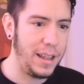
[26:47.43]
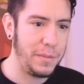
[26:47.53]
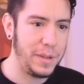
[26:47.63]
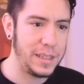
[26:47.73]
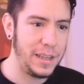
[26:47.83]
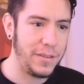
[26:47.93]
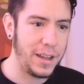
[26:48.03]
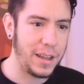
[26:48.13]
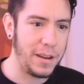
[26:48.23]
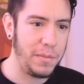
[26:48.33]
Let me see if
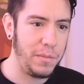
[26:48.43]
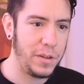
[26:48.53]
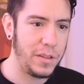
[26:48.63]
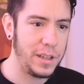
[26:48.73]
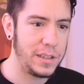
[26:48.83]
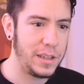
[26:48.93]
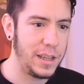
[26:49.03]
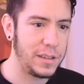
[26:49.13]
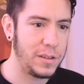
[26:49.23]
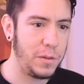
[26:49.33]
I can mute this.
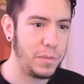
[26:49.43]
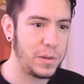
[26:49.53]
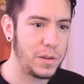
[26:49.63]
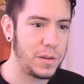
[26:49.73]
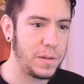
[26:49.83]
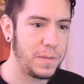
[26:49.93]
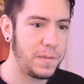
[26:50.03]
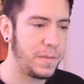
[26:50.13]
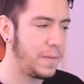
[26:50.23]
Yes. Oops.